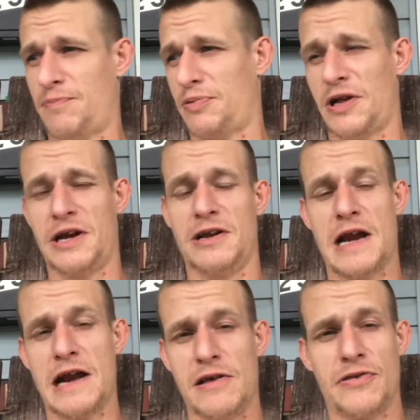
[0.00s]
planning
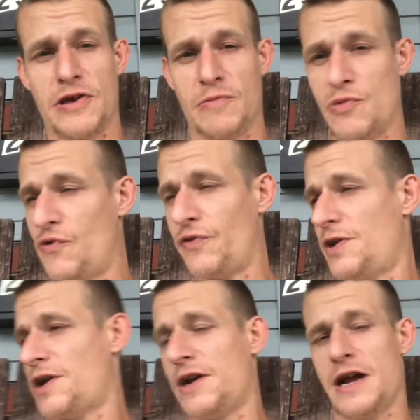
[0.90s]
anything, movie
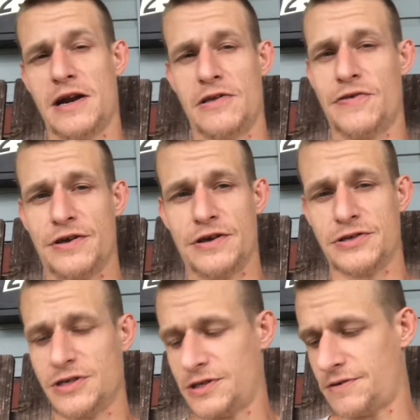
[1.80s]
night, anything
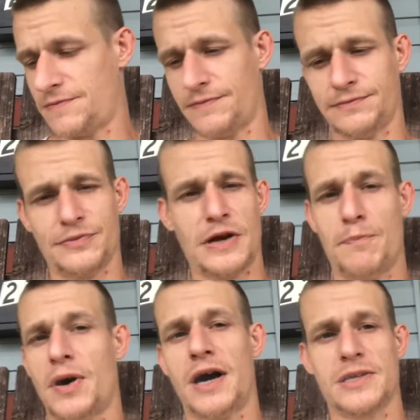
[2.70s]
is just
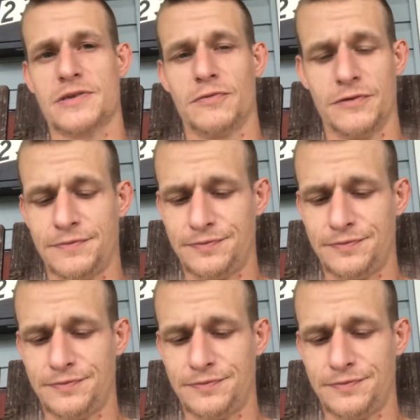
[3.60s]
impossible.